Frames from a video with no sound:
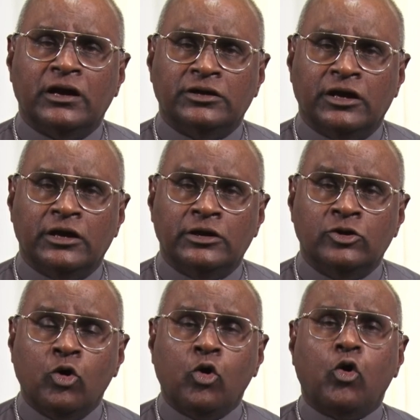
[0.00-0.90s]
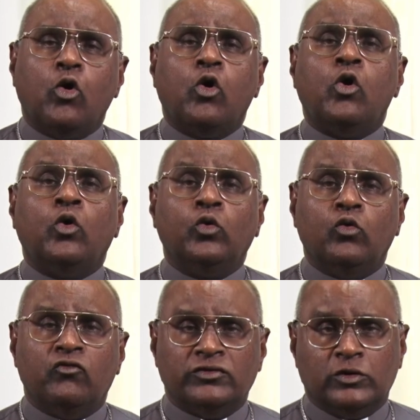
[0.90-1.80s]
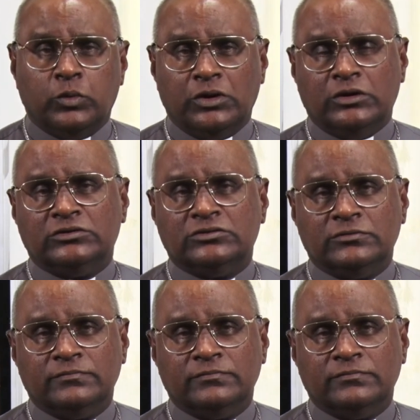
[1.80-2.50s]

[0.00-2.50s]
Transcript: again all over the world.